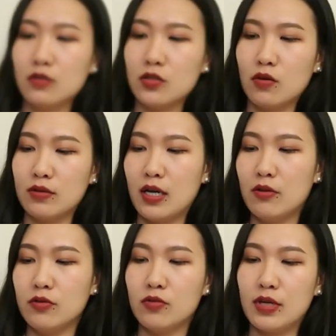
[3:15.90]
so now
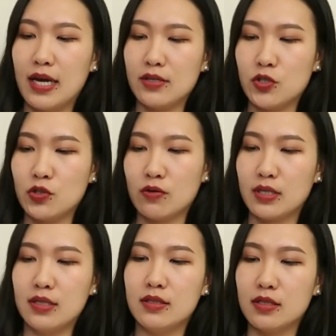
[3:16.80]
you can
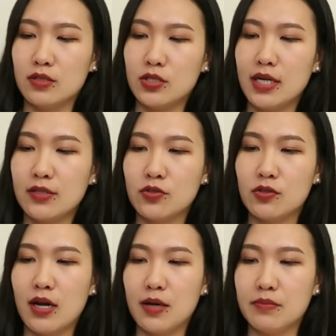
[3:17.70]
shorten the chain
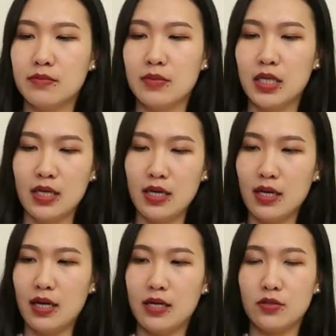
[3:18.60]
strap
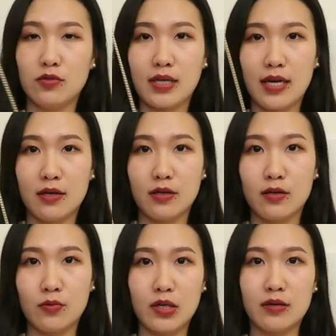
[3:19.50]
and you can
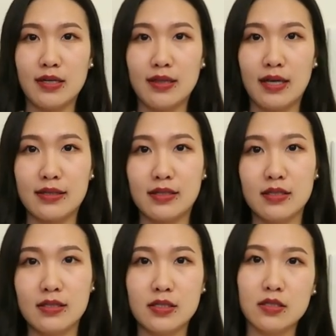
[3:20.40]
wear it like
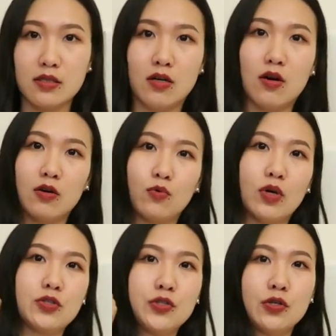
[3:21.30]
this on
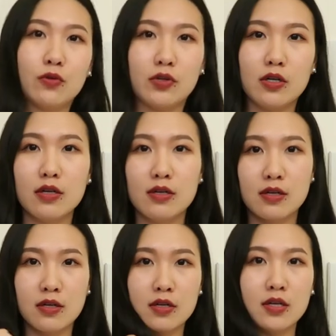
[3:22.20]
one shoulder
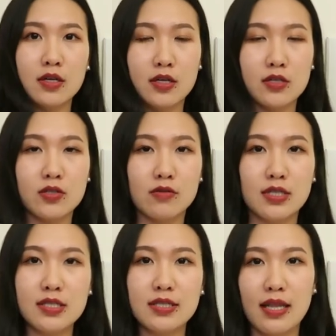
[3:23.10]
so
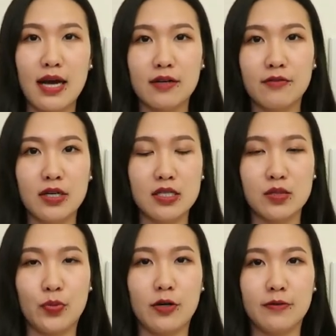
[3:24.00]
this length
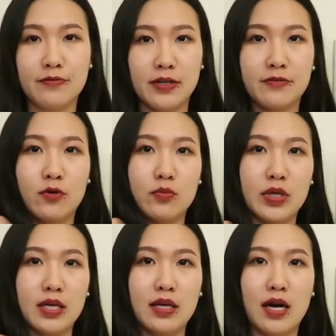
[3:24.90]
is perfect for
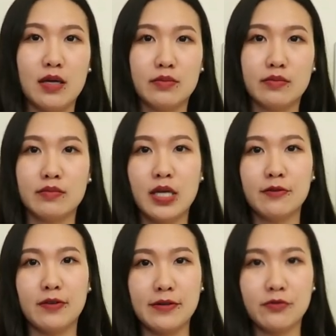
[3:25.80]
me i'm
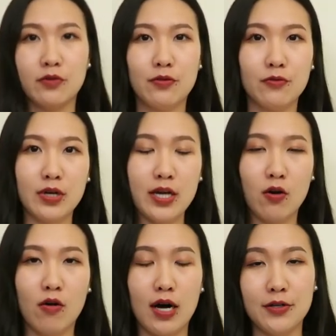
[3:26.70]
5 foot 3
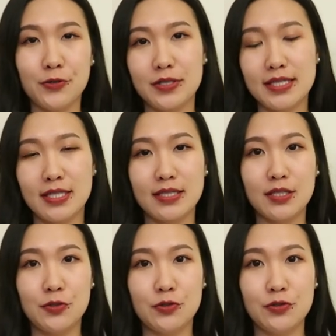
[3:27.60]
or
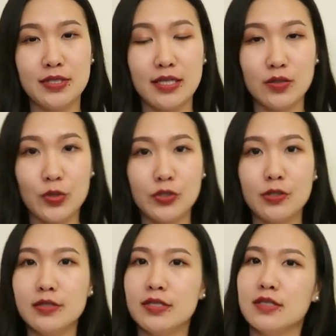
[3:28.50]
162
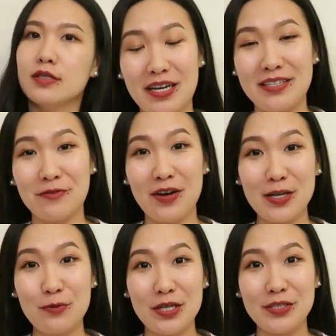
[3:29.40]
centimeters and the
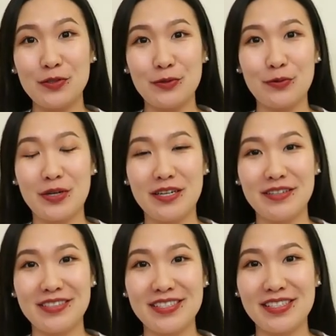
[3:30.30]
final way to
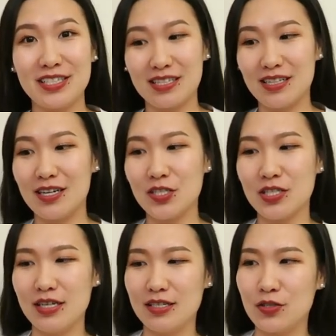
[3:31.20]
wear this
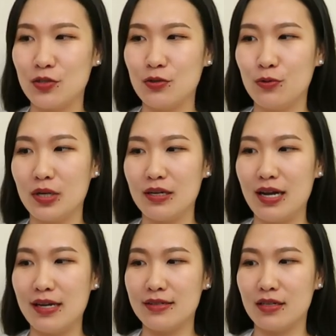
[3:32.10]
clutch is to wear it
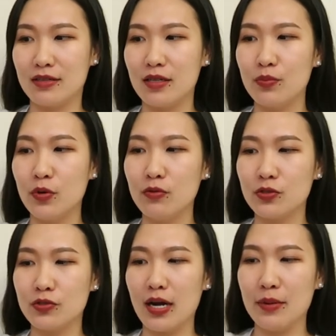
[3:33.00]
as a double
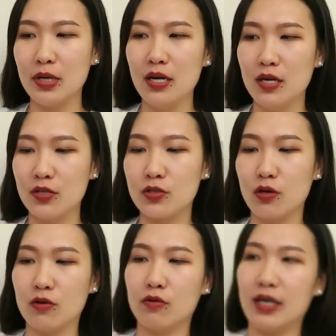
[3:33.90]
strap
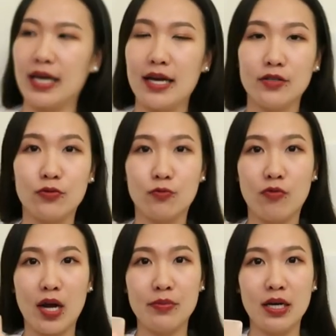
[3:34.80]
so again you
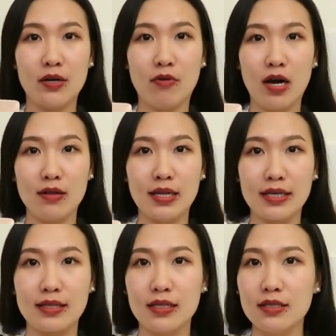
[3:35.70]
wrap it around
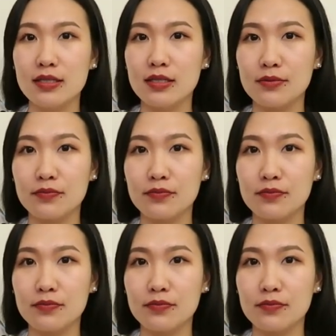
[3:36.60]
like this